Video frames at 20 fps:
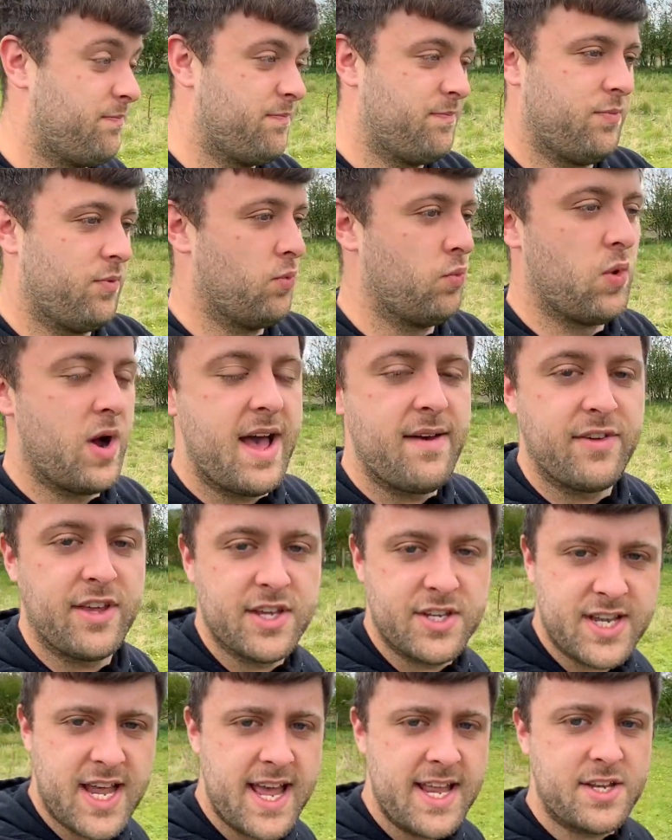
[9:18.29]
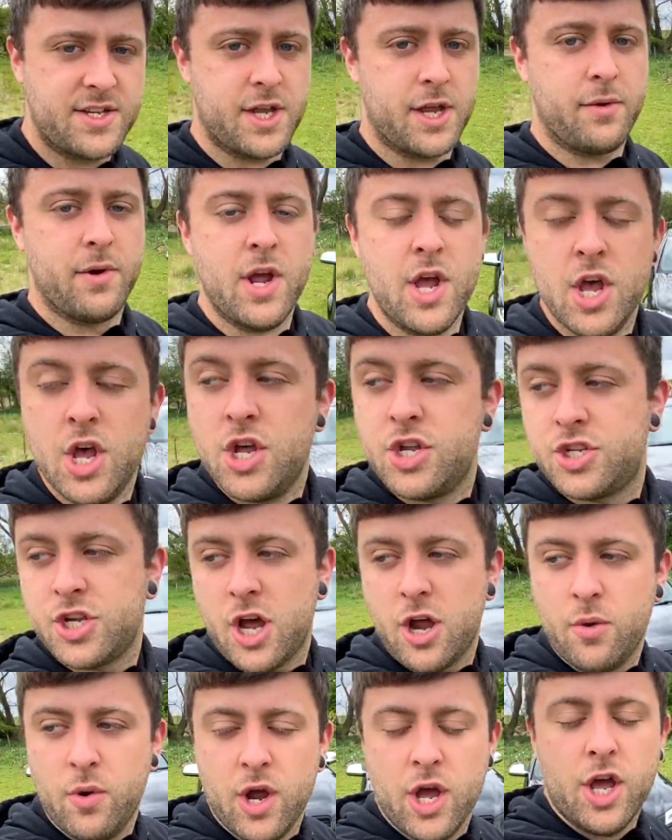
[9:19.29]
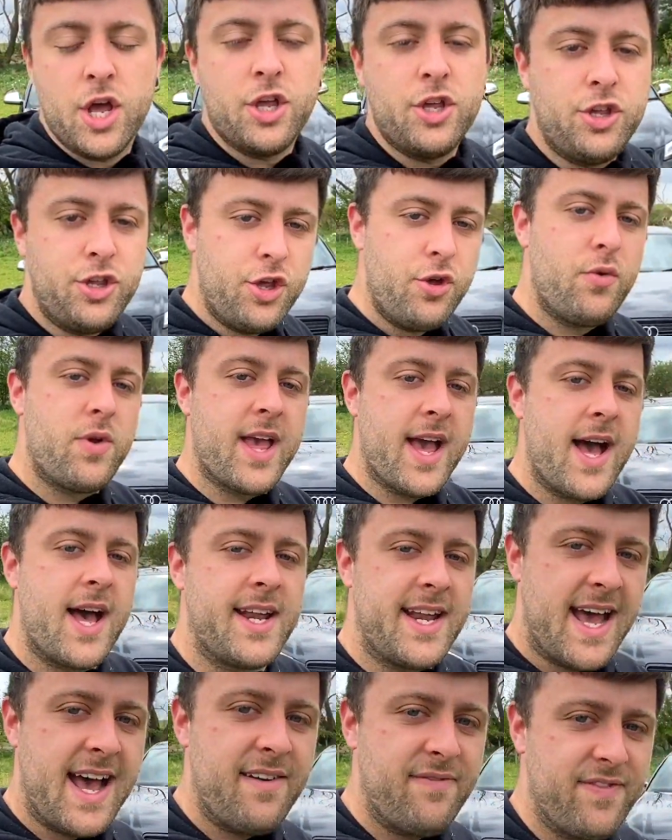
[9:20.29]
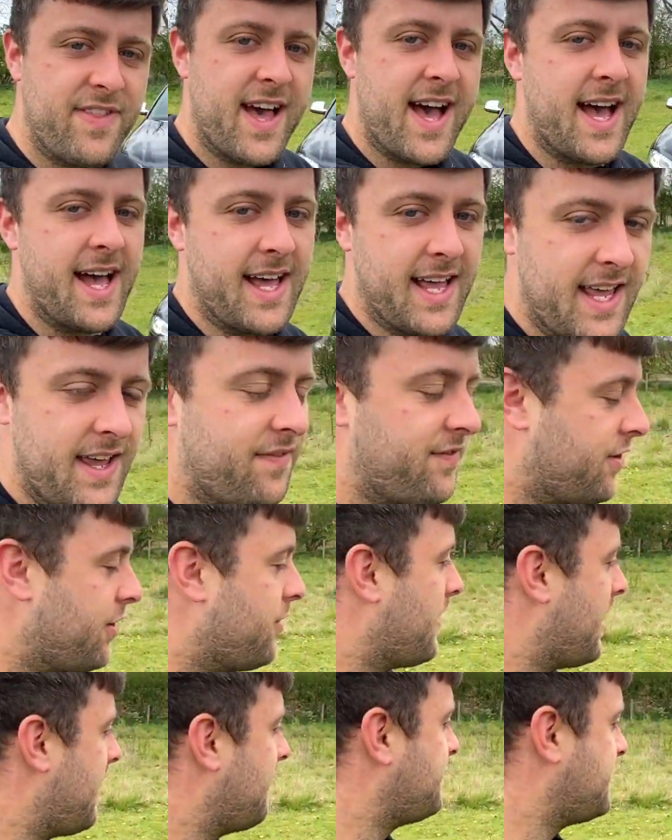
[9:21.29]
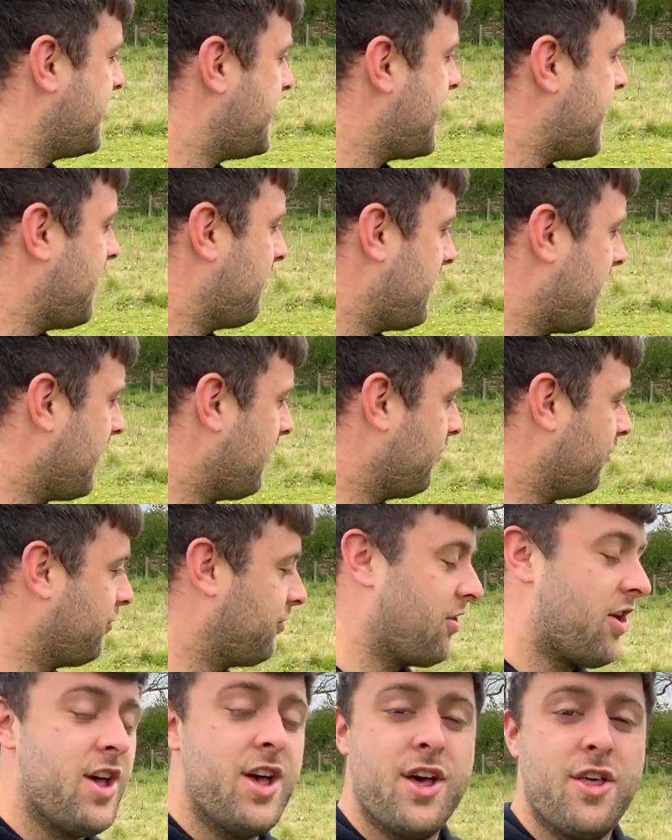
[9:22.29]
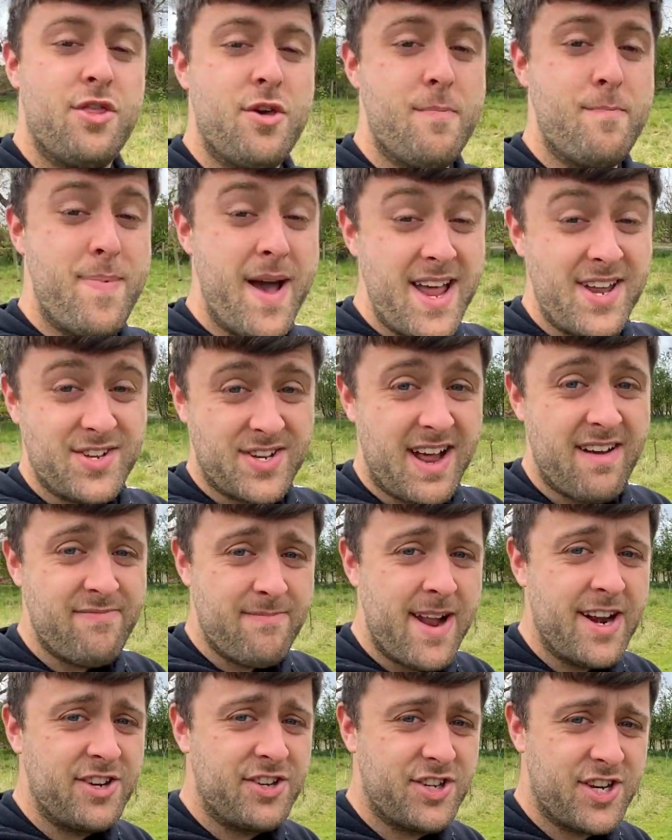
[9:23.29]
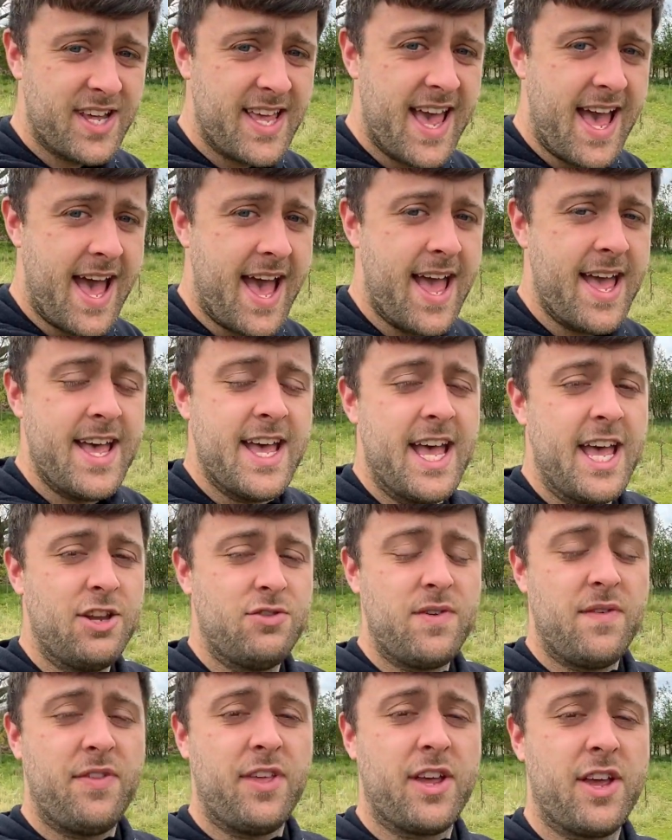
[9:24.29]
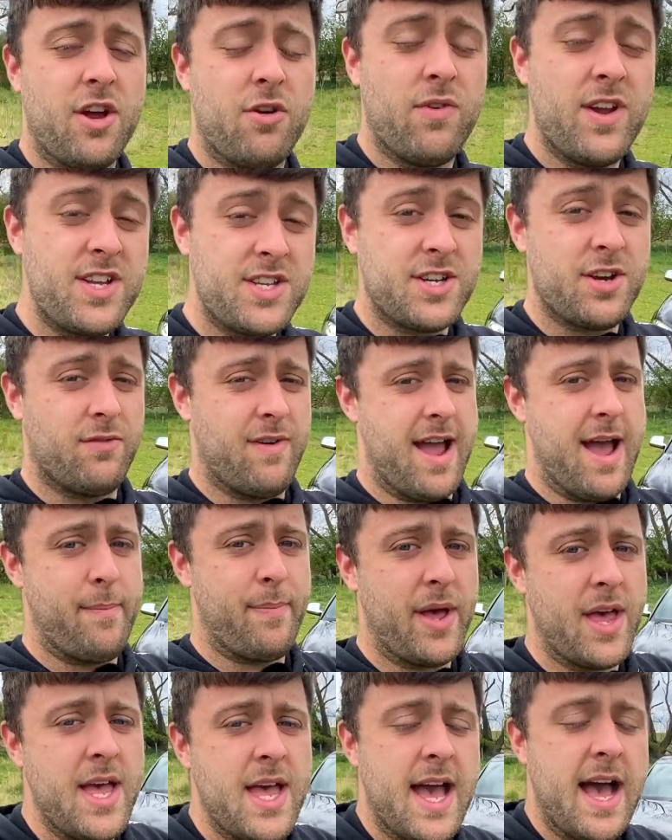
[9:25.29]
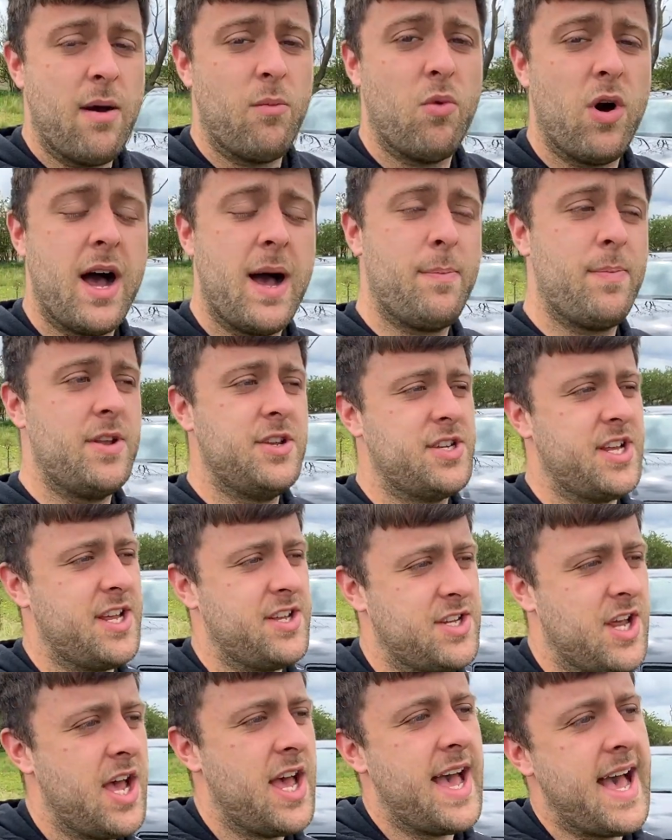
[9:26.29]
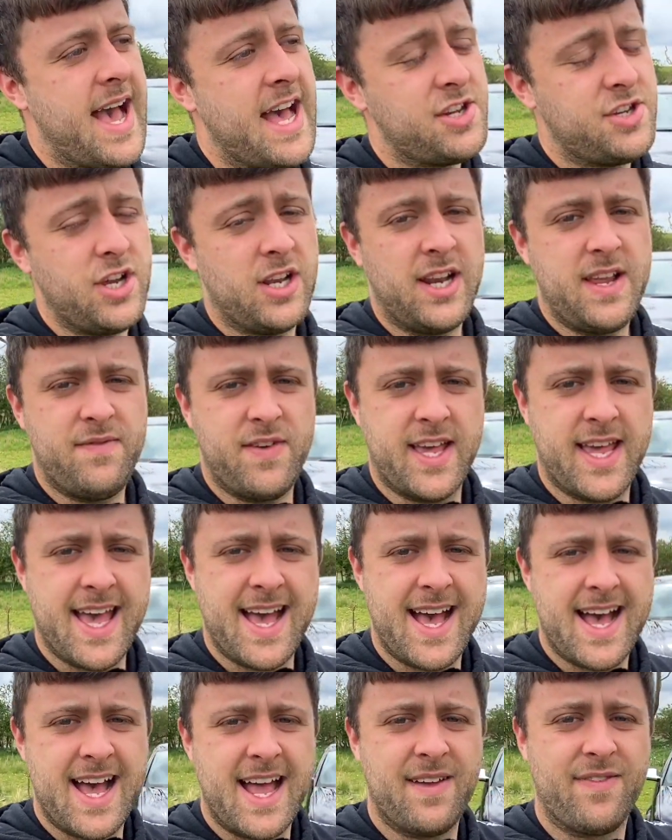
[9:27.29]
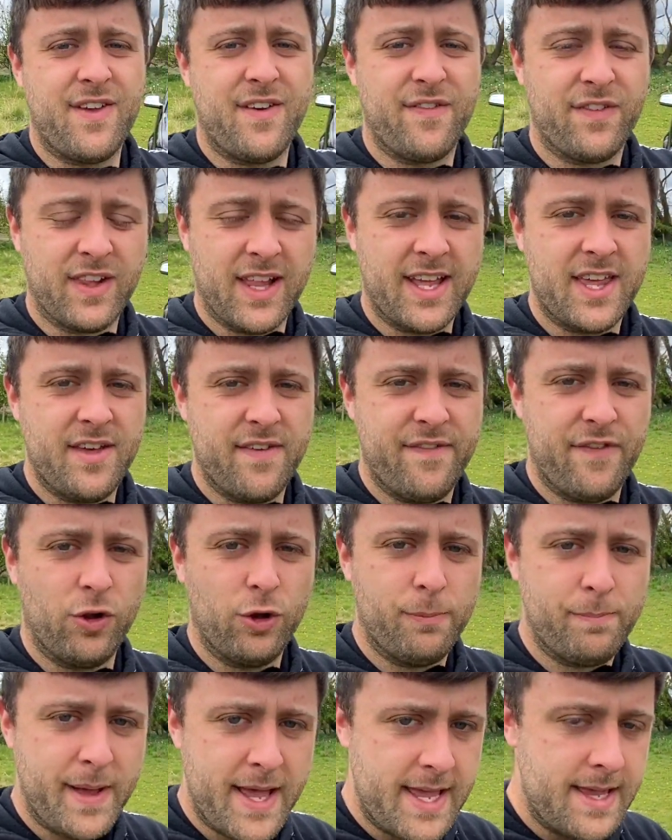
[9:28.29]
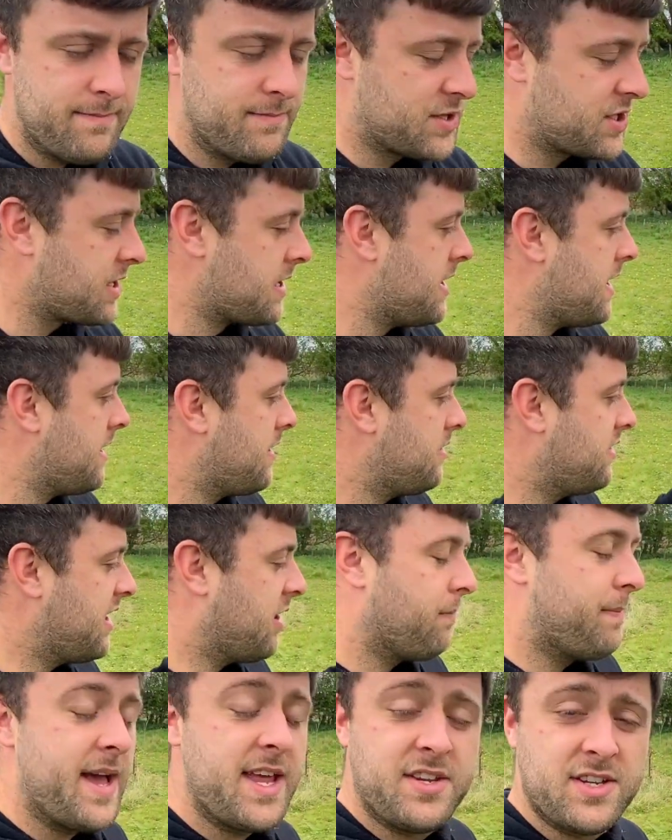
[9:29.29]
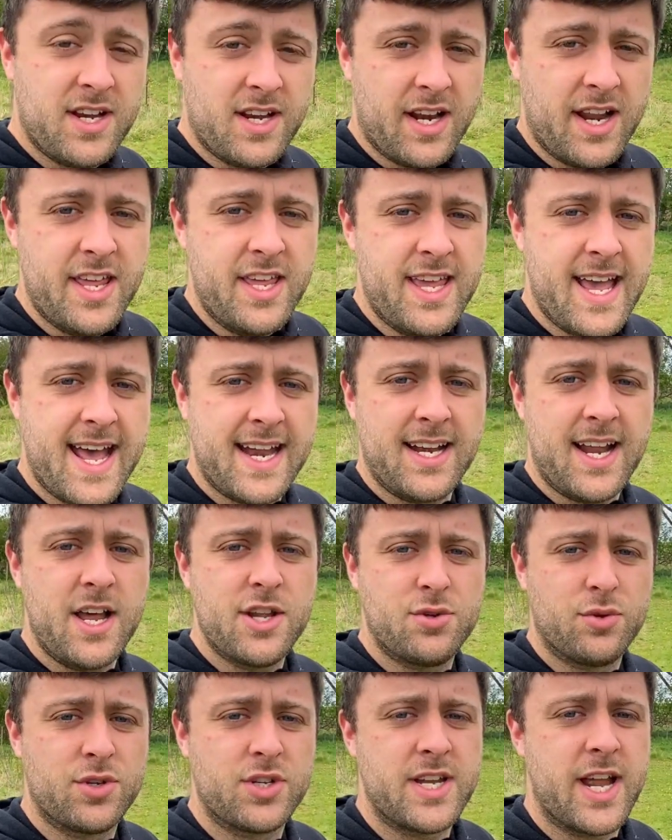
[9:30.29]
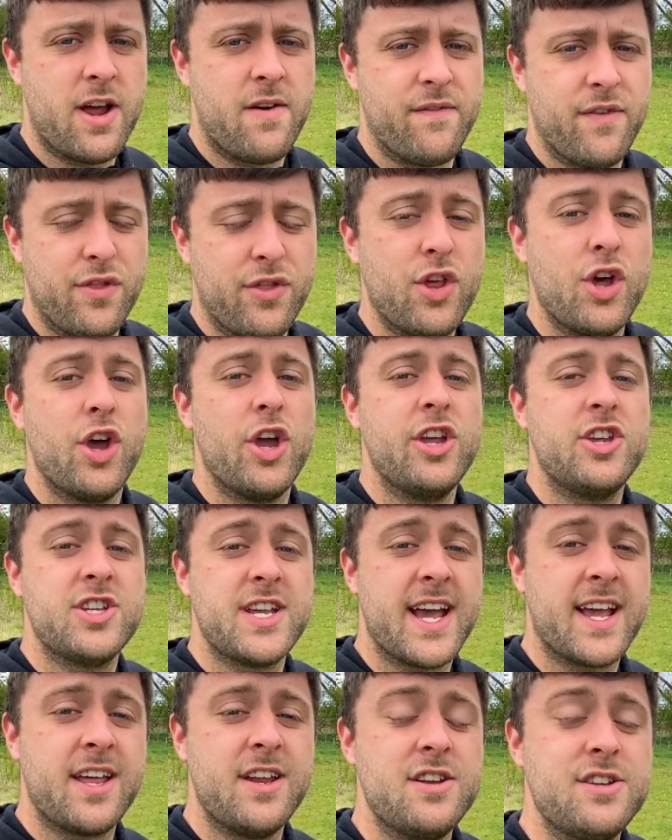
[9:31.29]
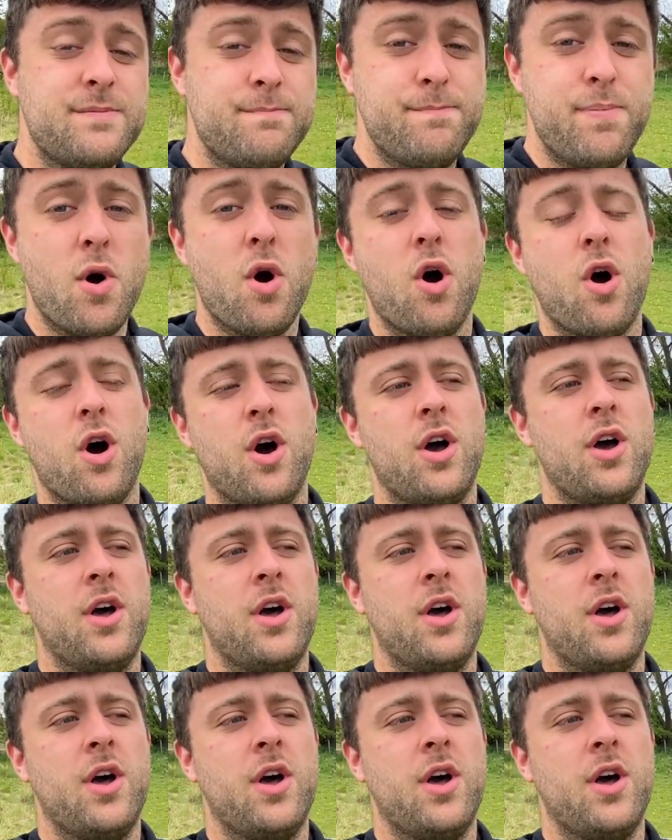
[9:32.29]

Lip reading: whatever you set it to. So you can't have that if you have DRLs. The best I've managed to get is with the Carista app, and what happens is, as you leave your car, if you flick your full beams, your headlights will stay on for 30 seconds, but